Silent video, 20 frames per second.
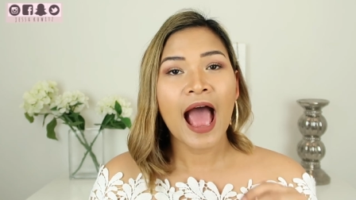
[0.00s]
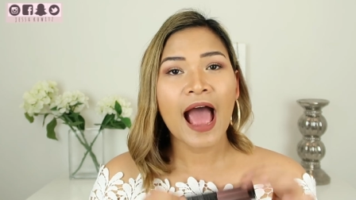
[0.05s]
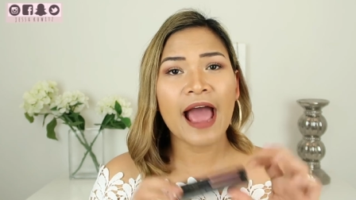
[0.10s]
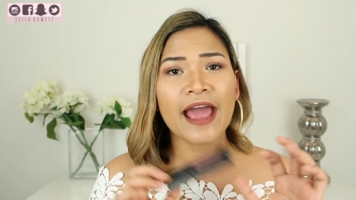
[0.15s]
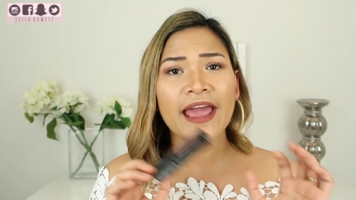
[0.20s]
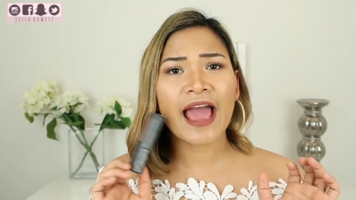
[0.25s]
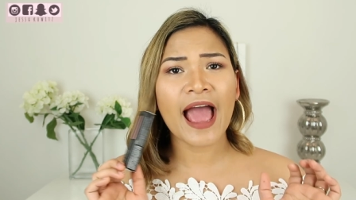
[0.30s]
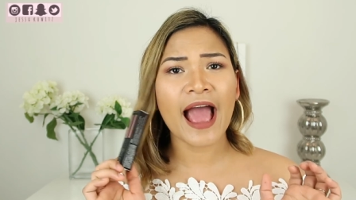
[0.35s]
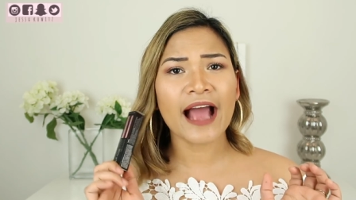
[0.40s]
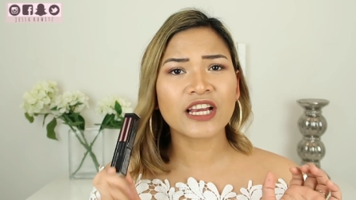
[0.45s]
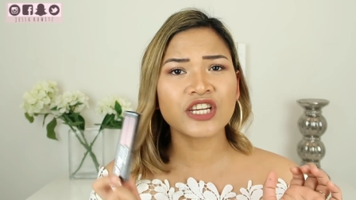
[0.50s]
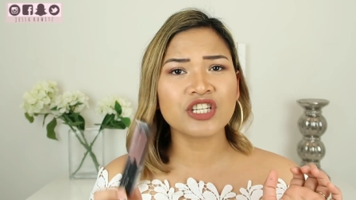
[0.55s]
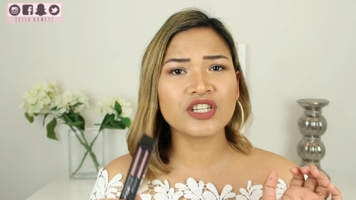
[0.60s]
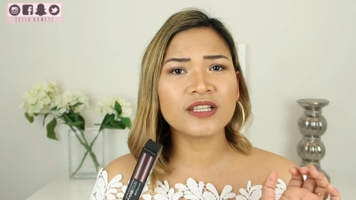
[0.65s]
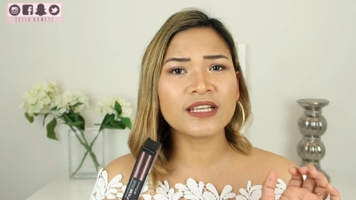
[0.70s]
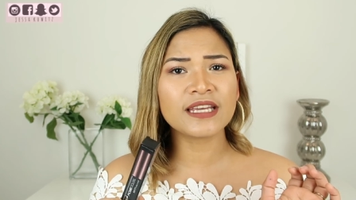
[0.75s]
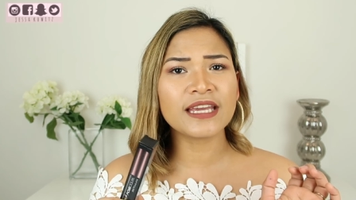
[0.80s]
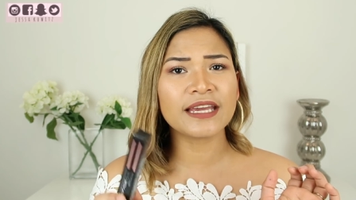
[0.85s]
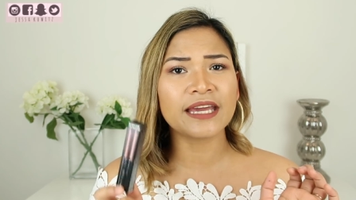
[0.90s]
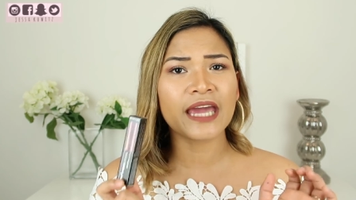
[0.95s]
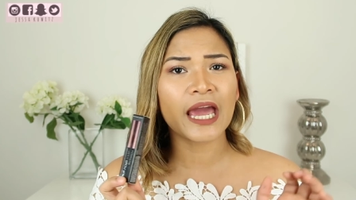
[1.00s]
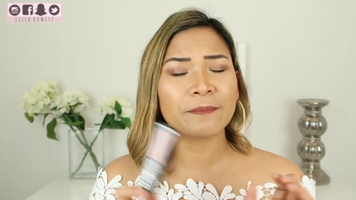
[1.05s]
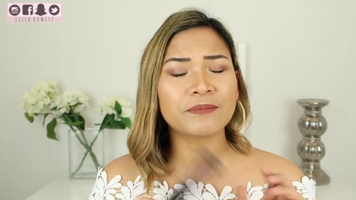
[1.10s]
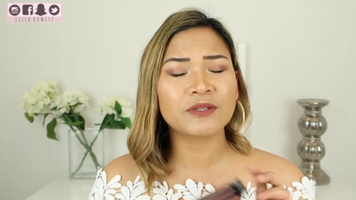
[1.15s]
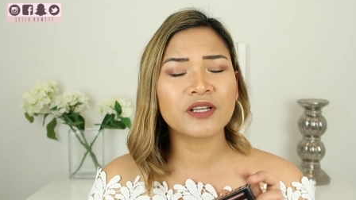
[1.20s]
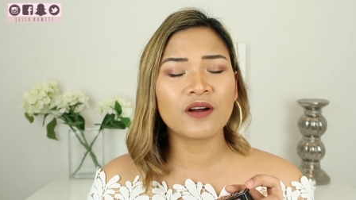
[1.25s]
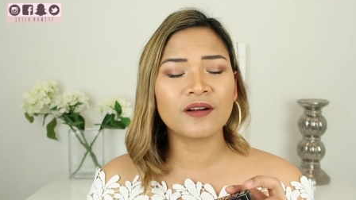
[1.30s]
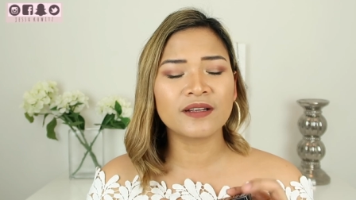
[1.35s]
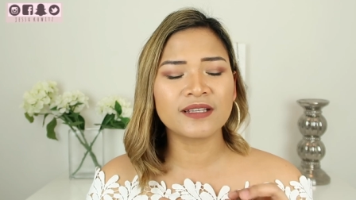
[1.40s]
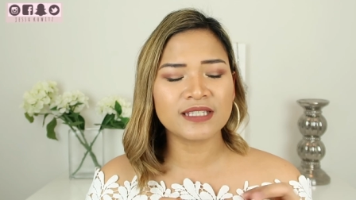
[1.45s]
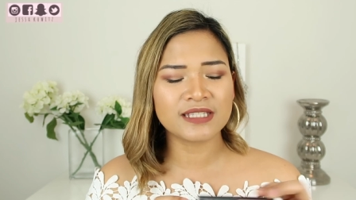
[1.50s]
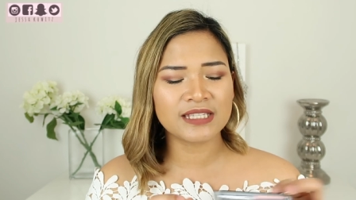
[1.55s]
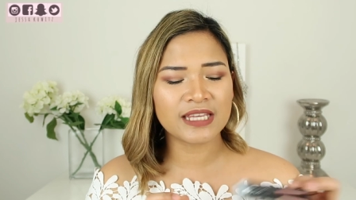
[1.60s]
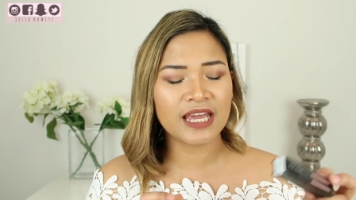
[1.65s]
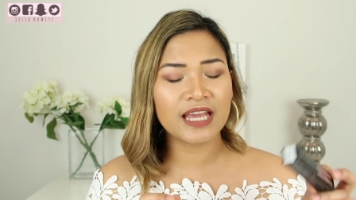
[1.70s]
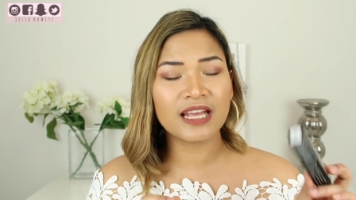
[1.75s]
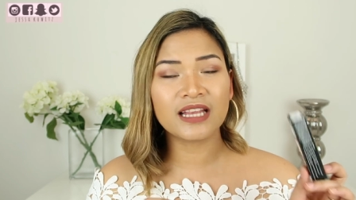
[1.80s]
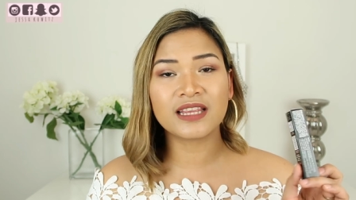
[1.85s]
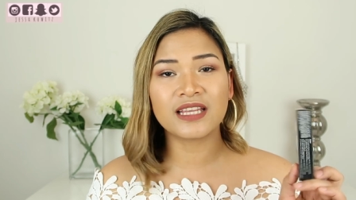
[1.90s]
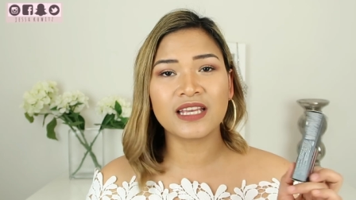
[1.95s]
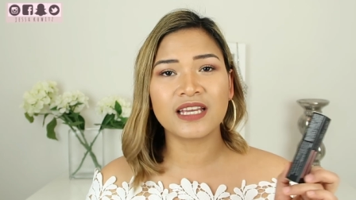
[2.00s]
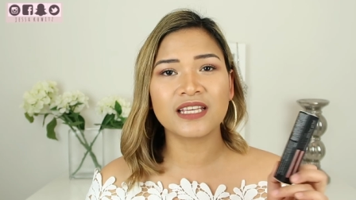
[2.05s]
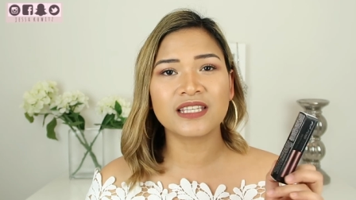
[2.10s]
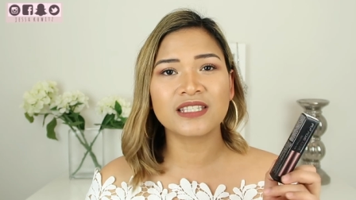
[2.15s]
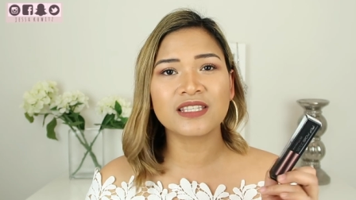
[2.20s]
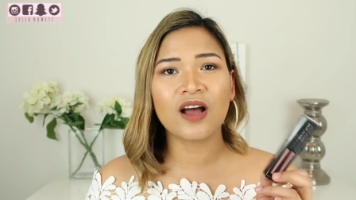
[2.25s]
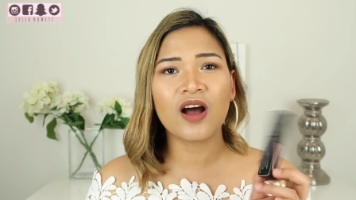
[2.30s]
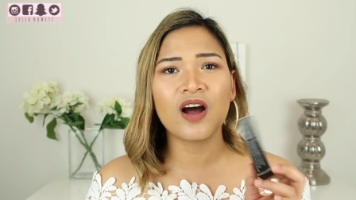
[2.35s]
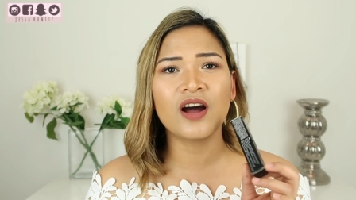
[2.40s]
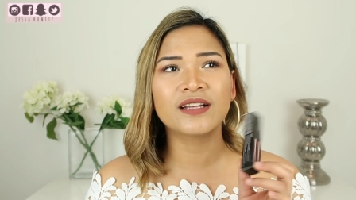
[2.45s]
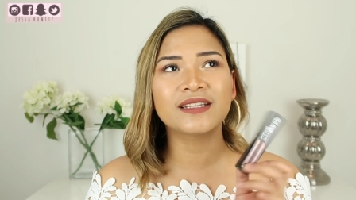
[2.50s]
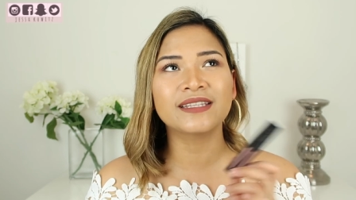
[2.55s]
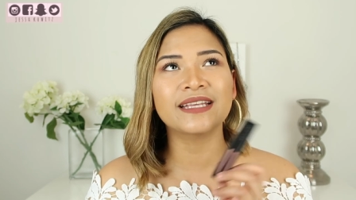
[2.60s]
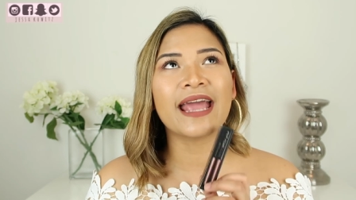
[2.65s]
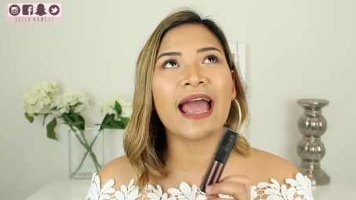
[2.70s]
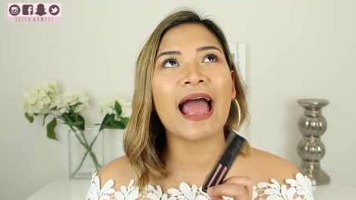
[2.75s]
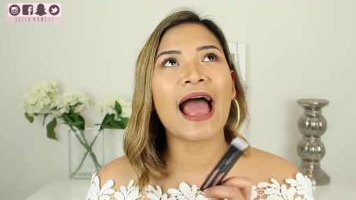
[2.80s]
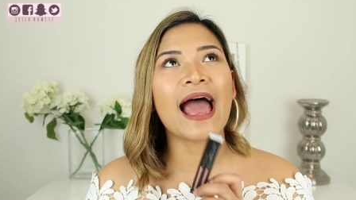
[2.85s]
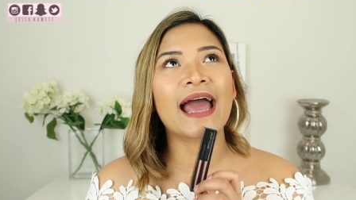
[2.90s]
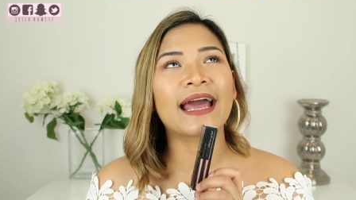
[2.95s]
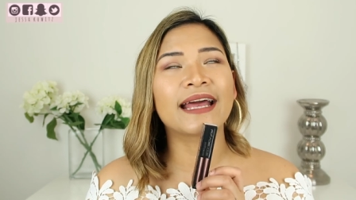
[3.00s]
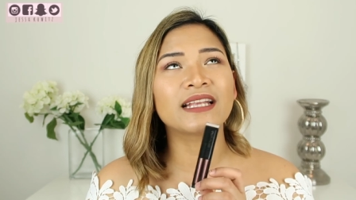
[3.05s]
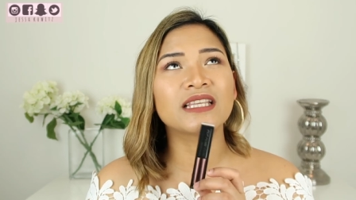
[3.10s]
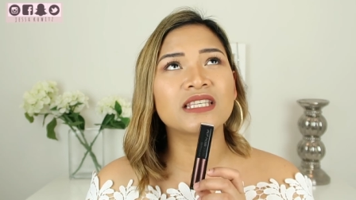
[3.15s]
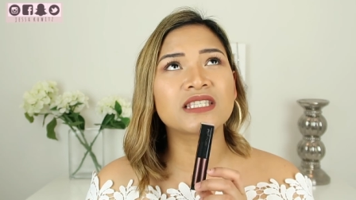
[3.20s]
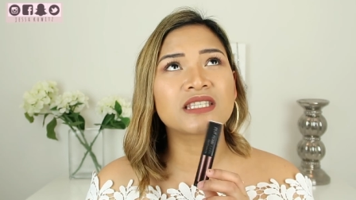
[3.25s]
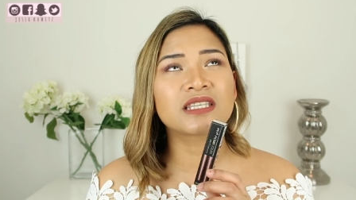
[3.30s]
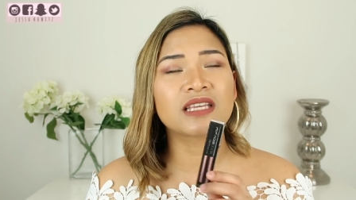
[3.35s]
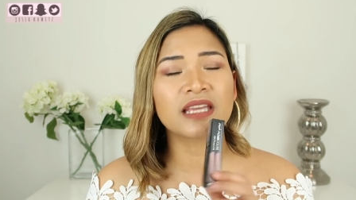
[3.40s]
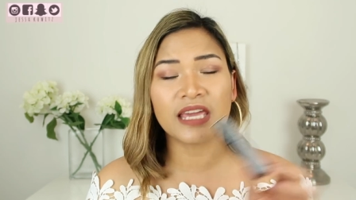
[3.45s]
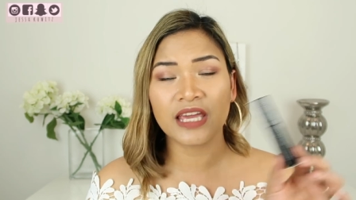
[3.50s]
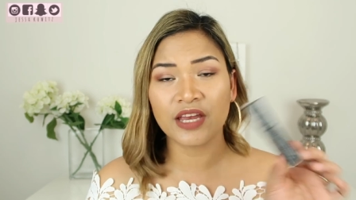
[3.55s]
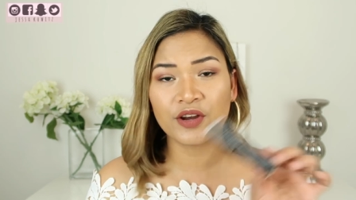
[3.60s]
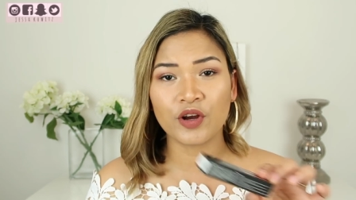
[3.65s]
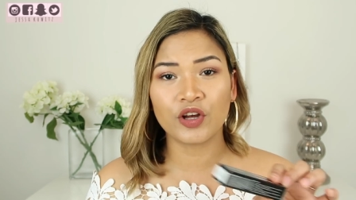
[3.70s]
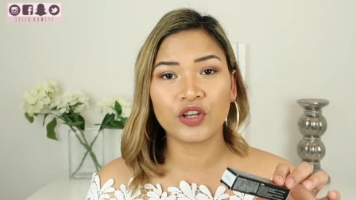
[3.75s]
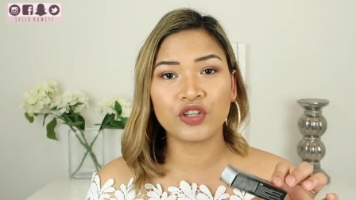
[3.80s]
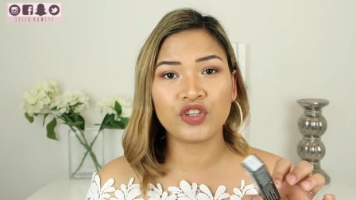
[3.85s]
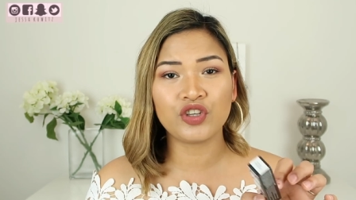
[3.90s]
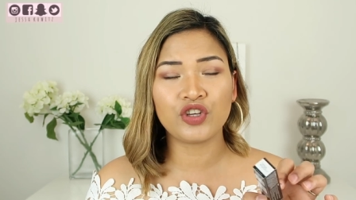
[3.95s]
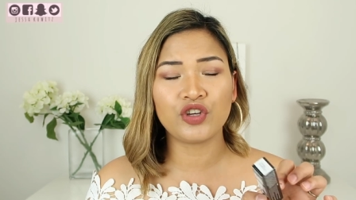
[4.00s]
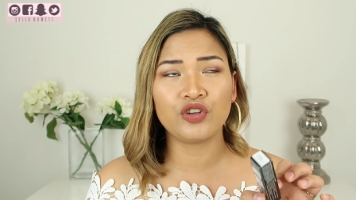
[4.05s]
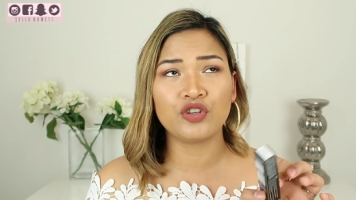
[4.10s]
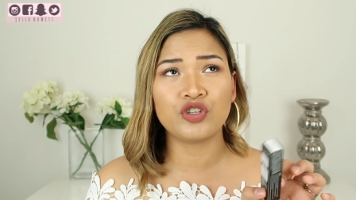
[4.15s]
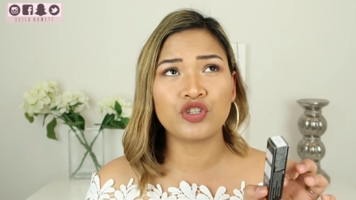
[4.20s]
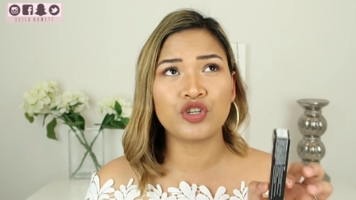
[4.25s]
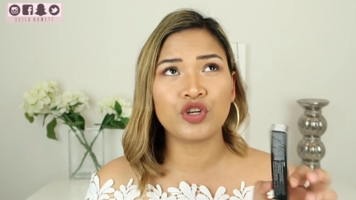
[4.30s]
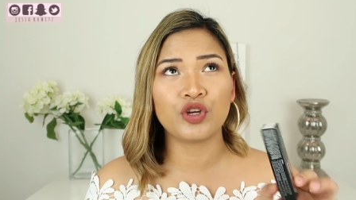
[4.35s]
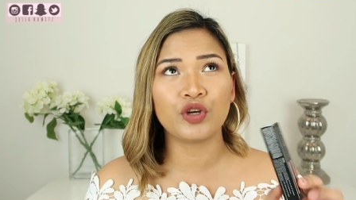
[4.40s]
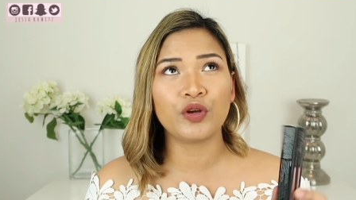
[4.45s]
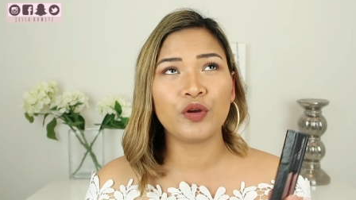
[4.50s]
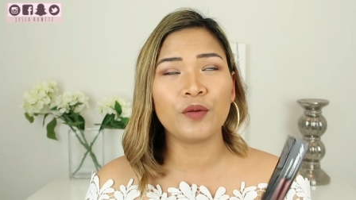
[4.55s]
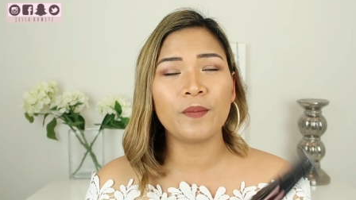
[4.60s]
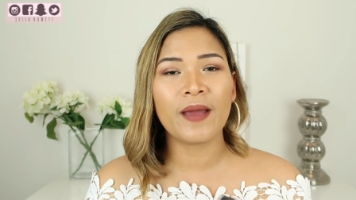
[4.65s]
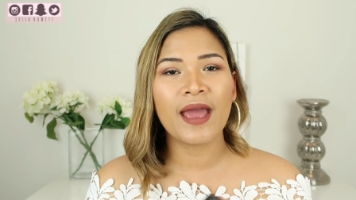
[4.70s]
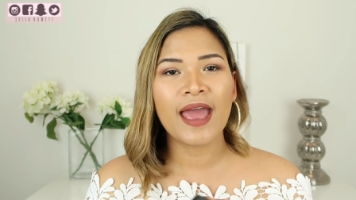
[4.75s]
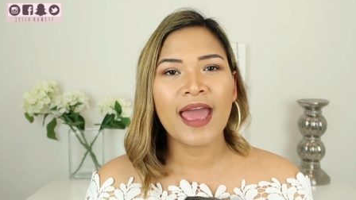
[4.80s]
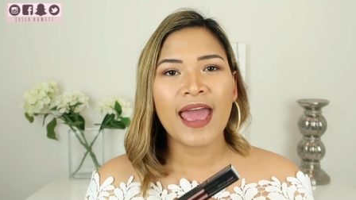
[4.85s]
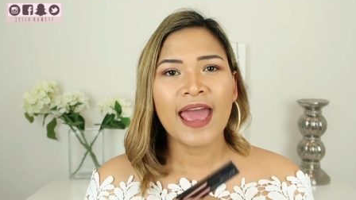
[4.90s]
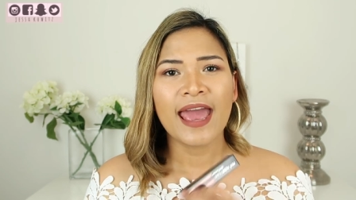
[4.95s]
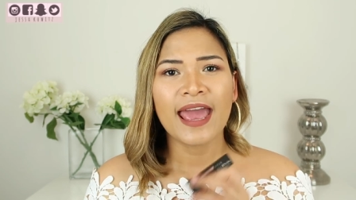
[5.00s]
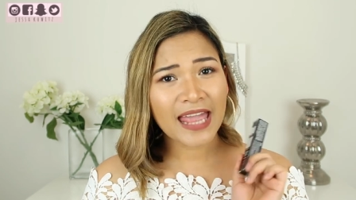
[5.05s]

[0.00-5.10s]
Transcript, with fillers: I actually kept on seeing this on the ads here on YouTube.